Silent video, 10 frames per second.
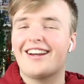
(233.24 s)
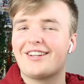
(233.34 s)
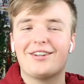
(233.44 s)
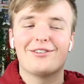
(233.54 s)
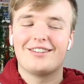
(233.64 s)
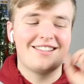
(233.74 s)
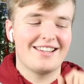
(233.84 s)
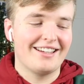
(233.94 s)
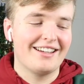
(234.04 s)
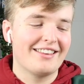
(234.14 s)
I can already
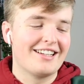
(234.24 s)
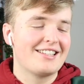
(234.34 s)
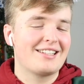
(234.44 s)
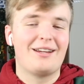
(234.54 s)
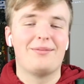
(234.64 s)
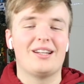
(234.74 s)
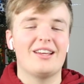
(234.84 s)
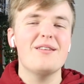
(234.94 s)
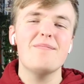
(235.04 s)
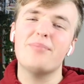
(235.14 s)
see it. They're just gonna be
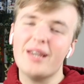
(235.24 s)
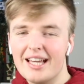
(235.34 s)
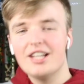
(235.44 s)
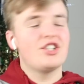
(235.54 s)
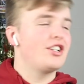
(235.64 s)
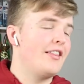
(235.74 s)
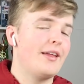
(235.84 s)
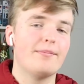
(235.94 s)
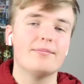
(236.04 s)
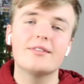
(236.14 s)
like, you bitch! And
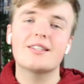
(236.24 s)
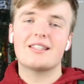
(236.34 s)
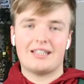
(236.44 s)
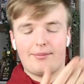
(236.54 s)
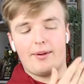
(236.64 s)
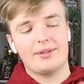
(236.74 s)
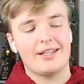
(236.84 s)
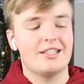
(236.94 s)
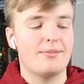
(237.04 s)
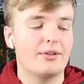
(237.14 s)
then slam up
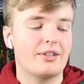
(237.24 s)
against the